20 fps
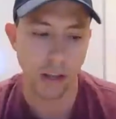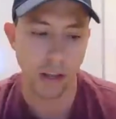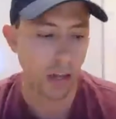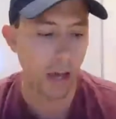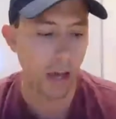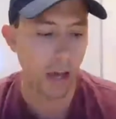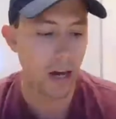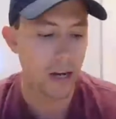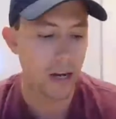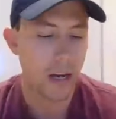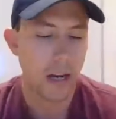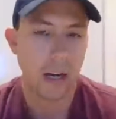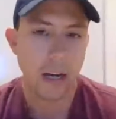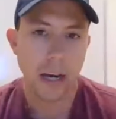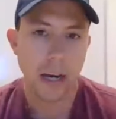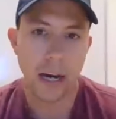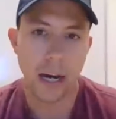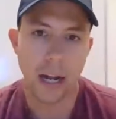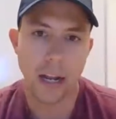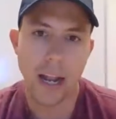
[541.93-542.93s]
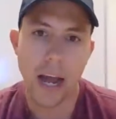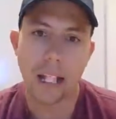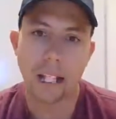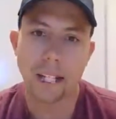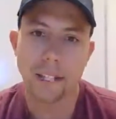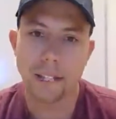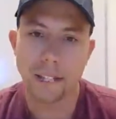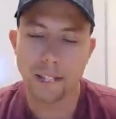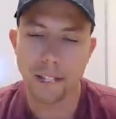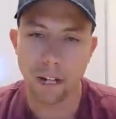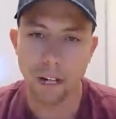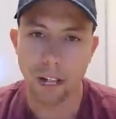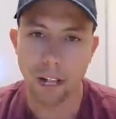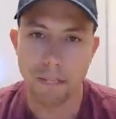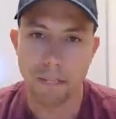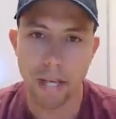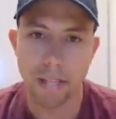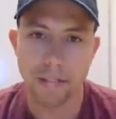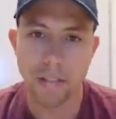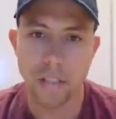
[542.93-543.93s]
like Aon. Not
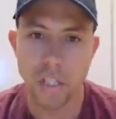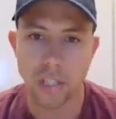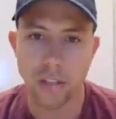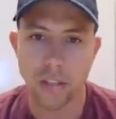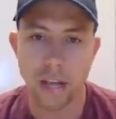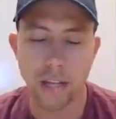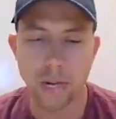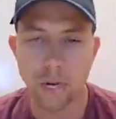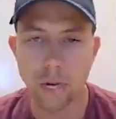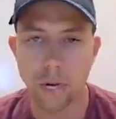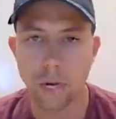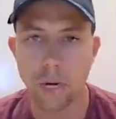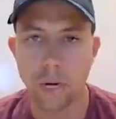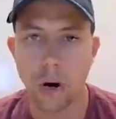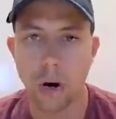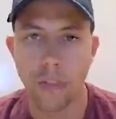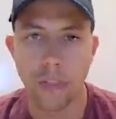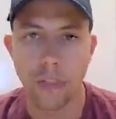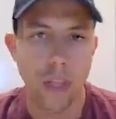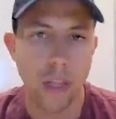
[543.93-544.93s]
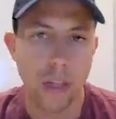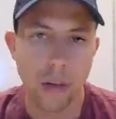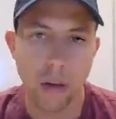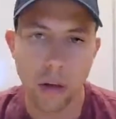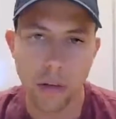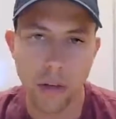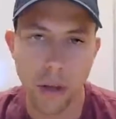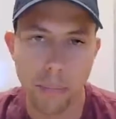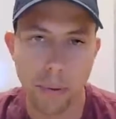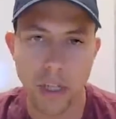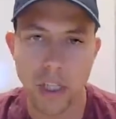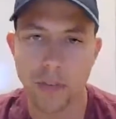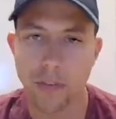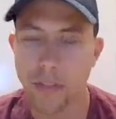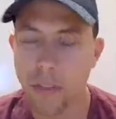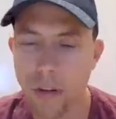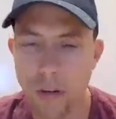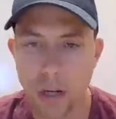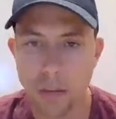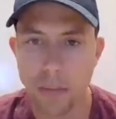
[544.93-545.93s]
necessarily messaging that to a bunch
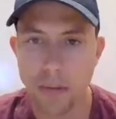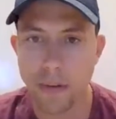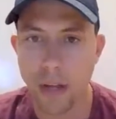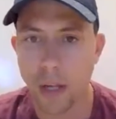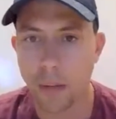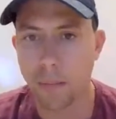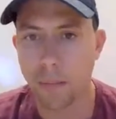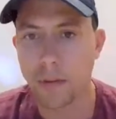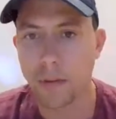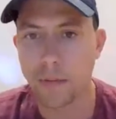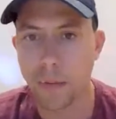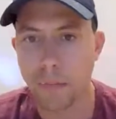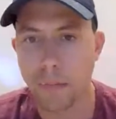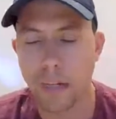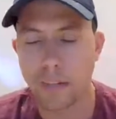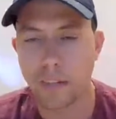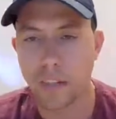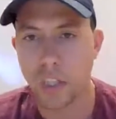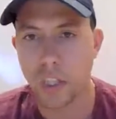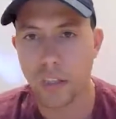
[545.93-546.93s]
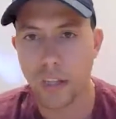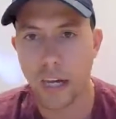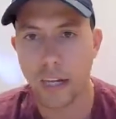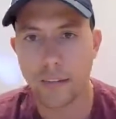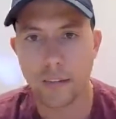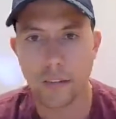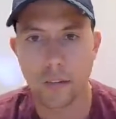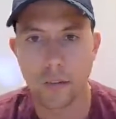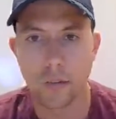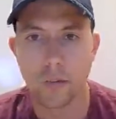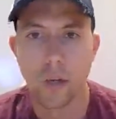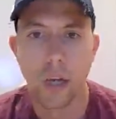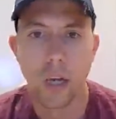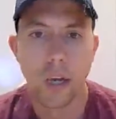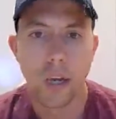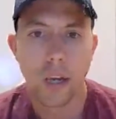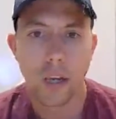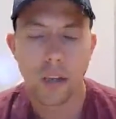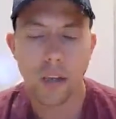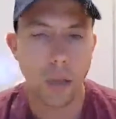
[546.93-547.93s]
of Ethereum developers, but messaging that to
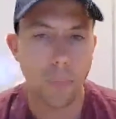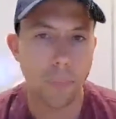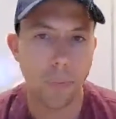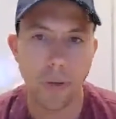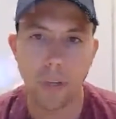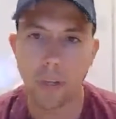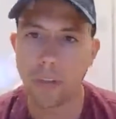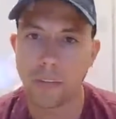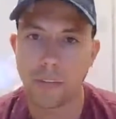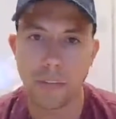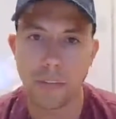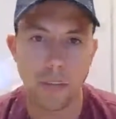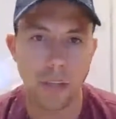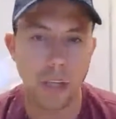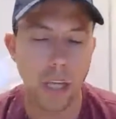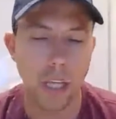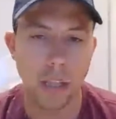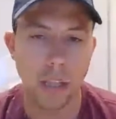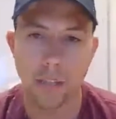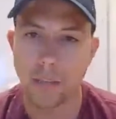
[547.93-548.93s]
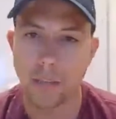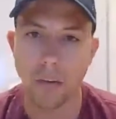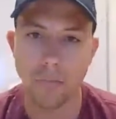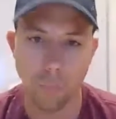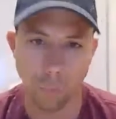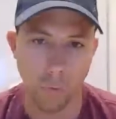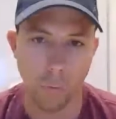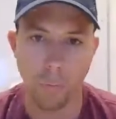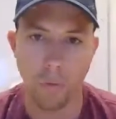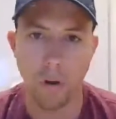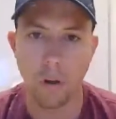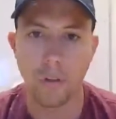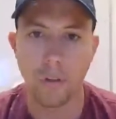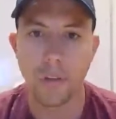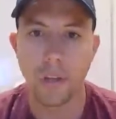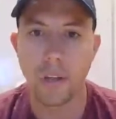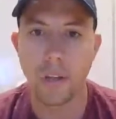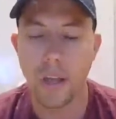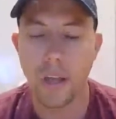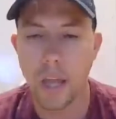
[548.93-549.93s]
companies in the software
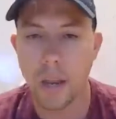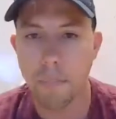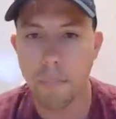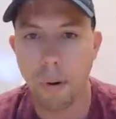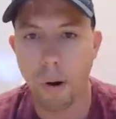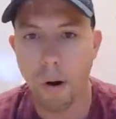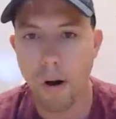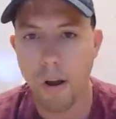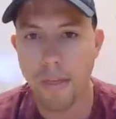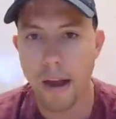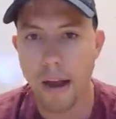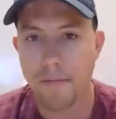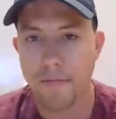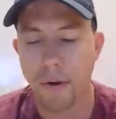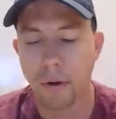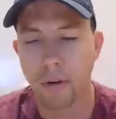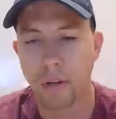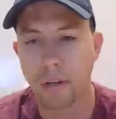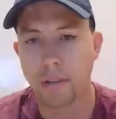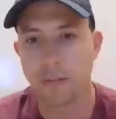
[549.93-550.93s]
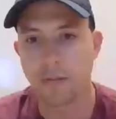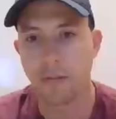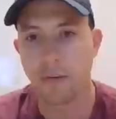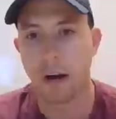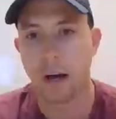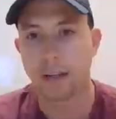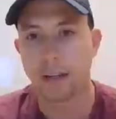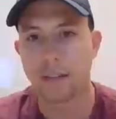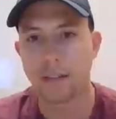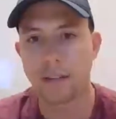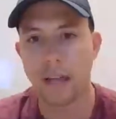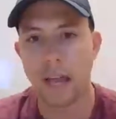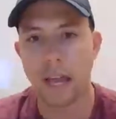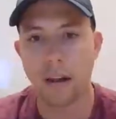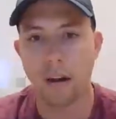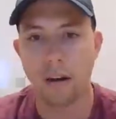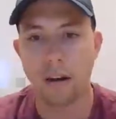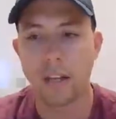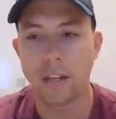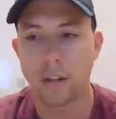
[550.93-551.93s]
world. And part of that focus for us
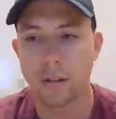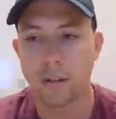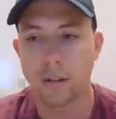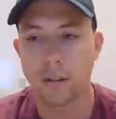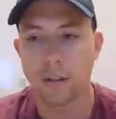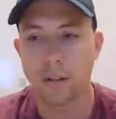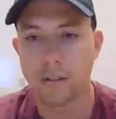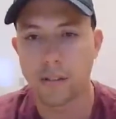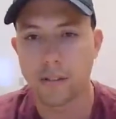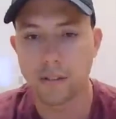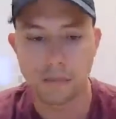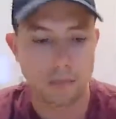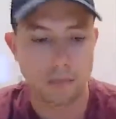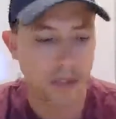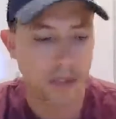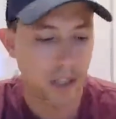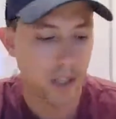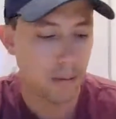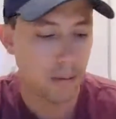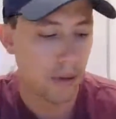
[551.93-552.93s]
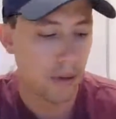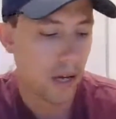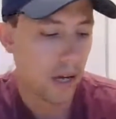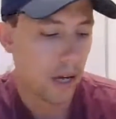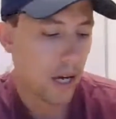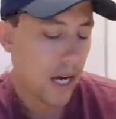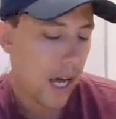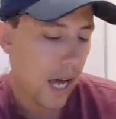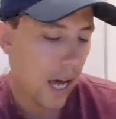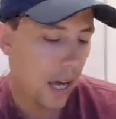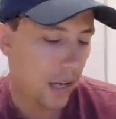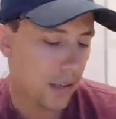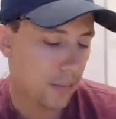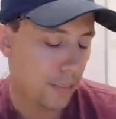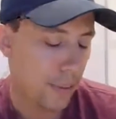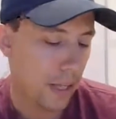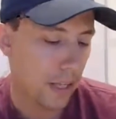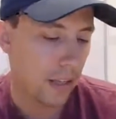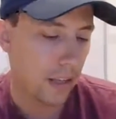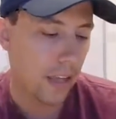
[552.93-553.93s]
and our ecosystem team has
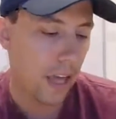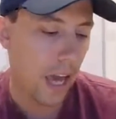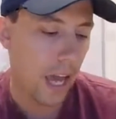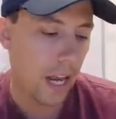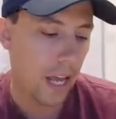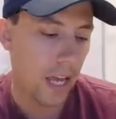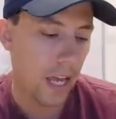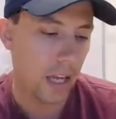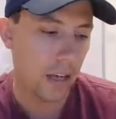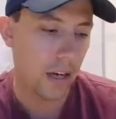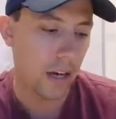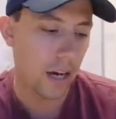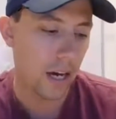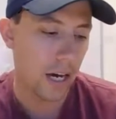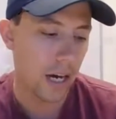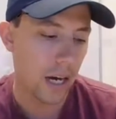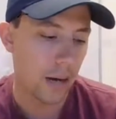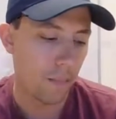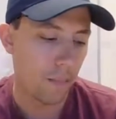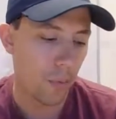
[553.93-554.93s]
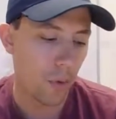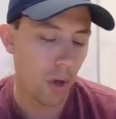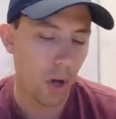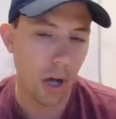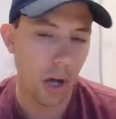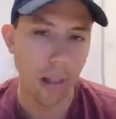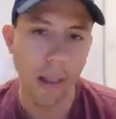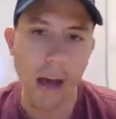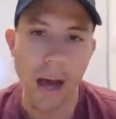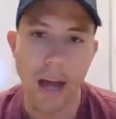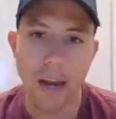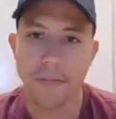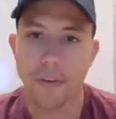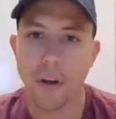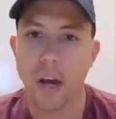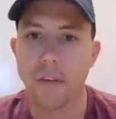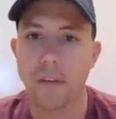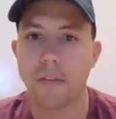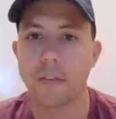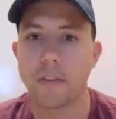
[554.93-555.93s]
been getting a lot of
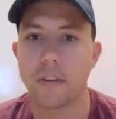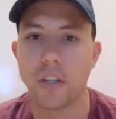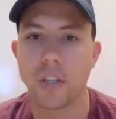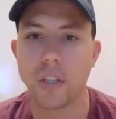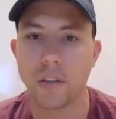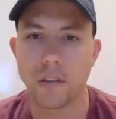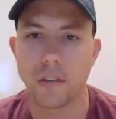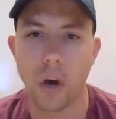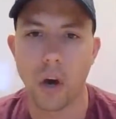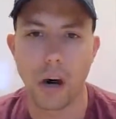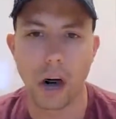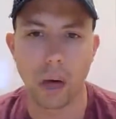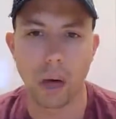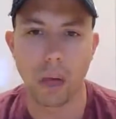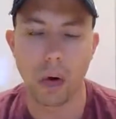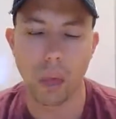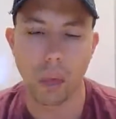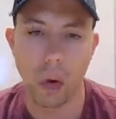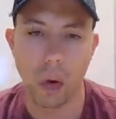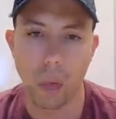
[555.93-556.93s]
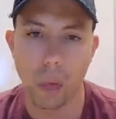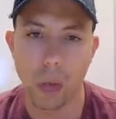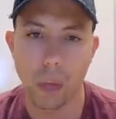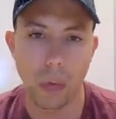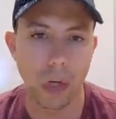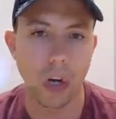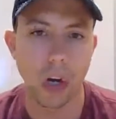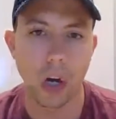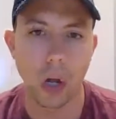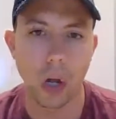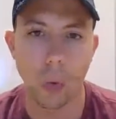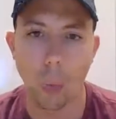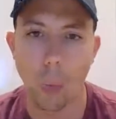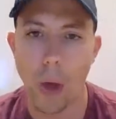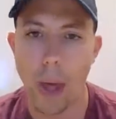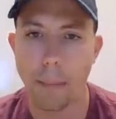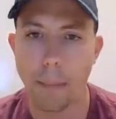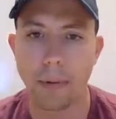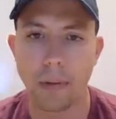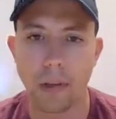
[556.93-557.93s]
conversations going with what we would
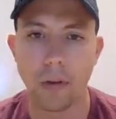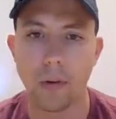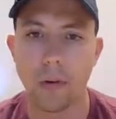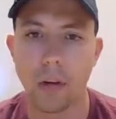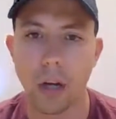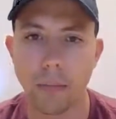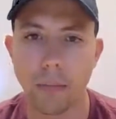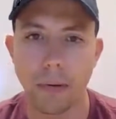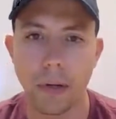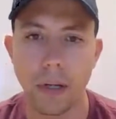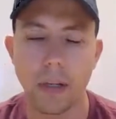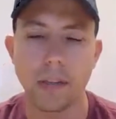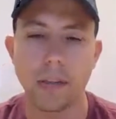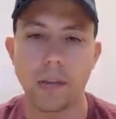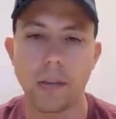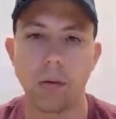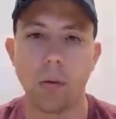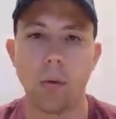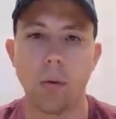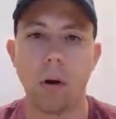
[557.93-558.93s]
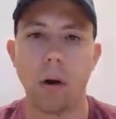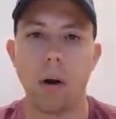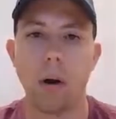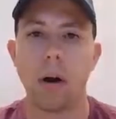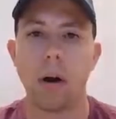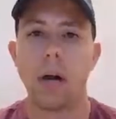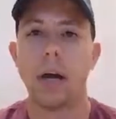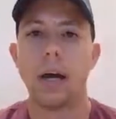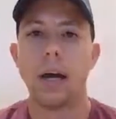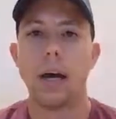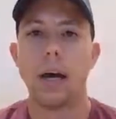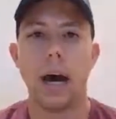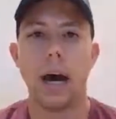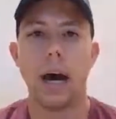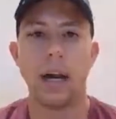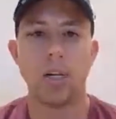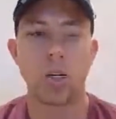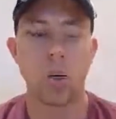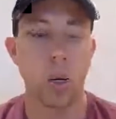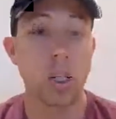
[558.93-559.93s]
call Web 2 companies or
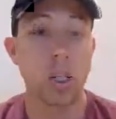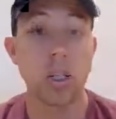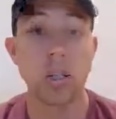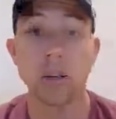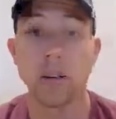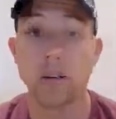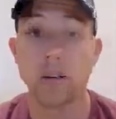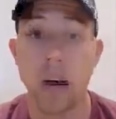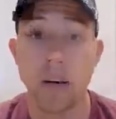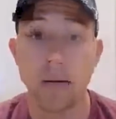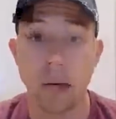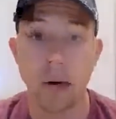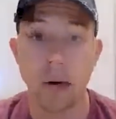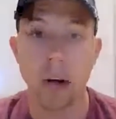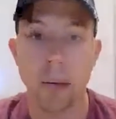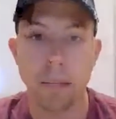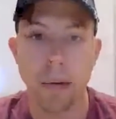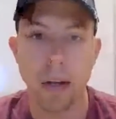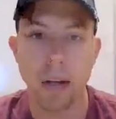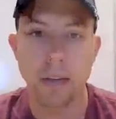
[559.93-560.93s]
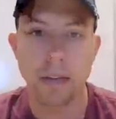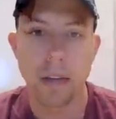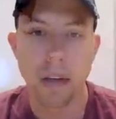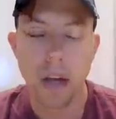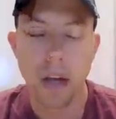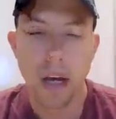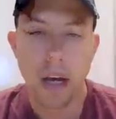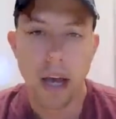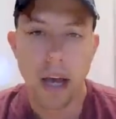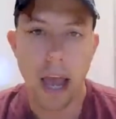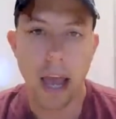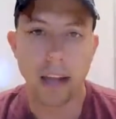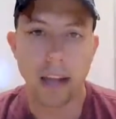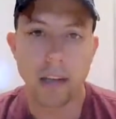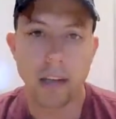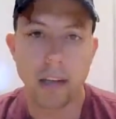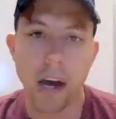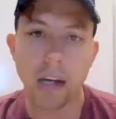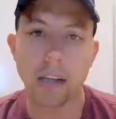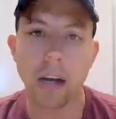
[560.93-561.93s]
traditional software companies,
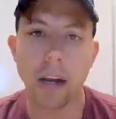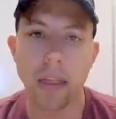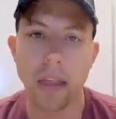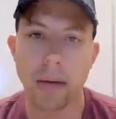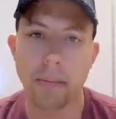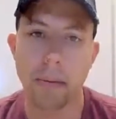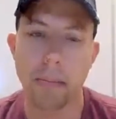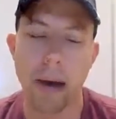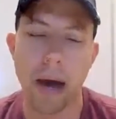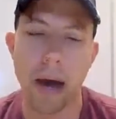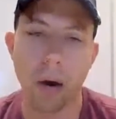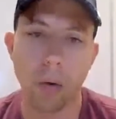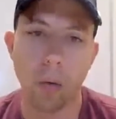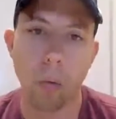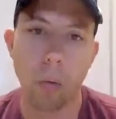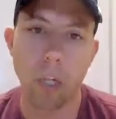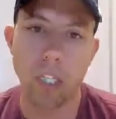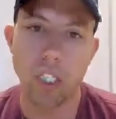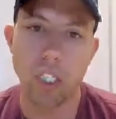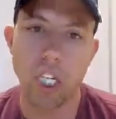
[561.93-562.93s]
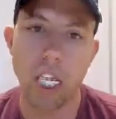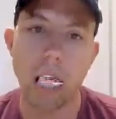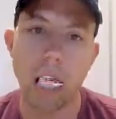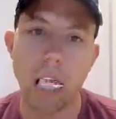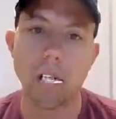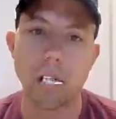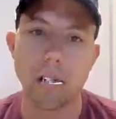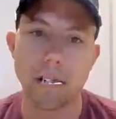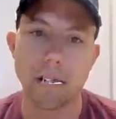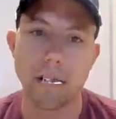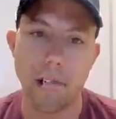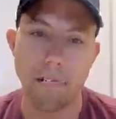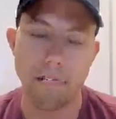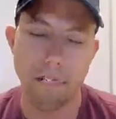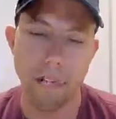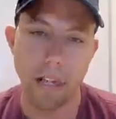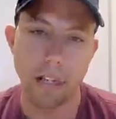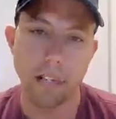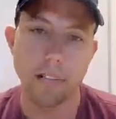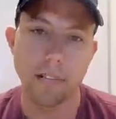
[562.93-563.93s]
and talking to them about what challenges they
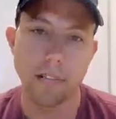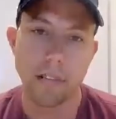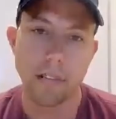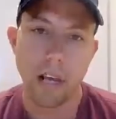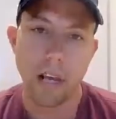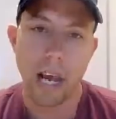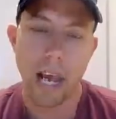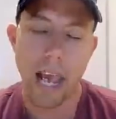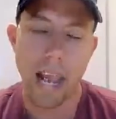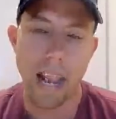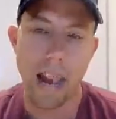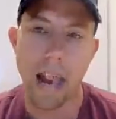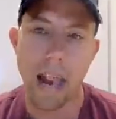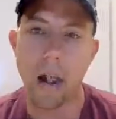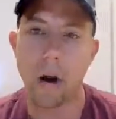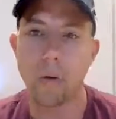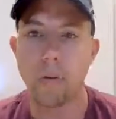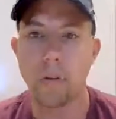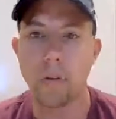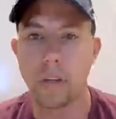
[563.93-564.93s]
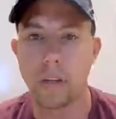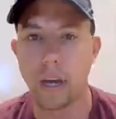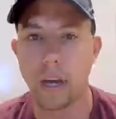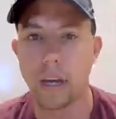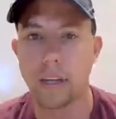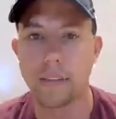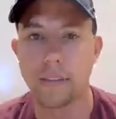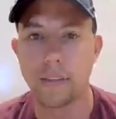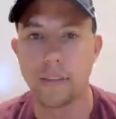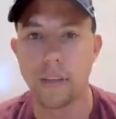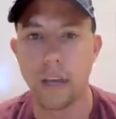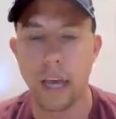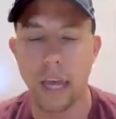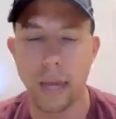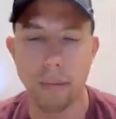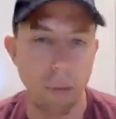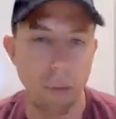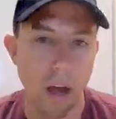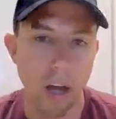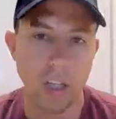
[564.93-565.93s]
face and how does a
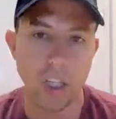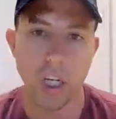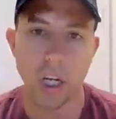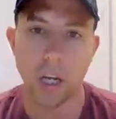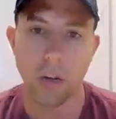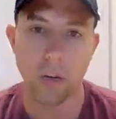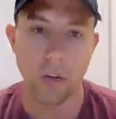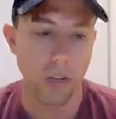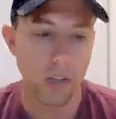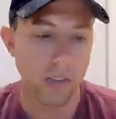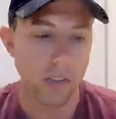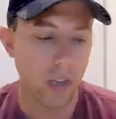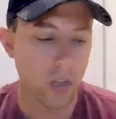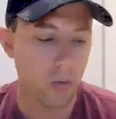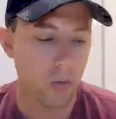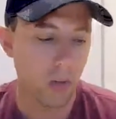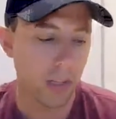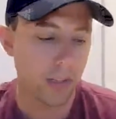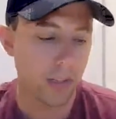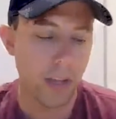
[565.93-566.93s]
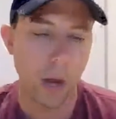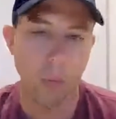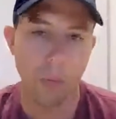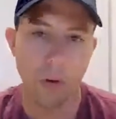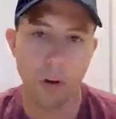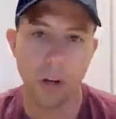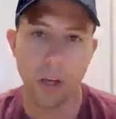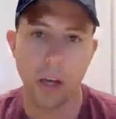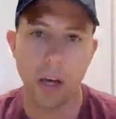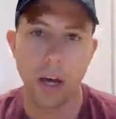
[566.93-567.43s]
blockchain or a decentralized network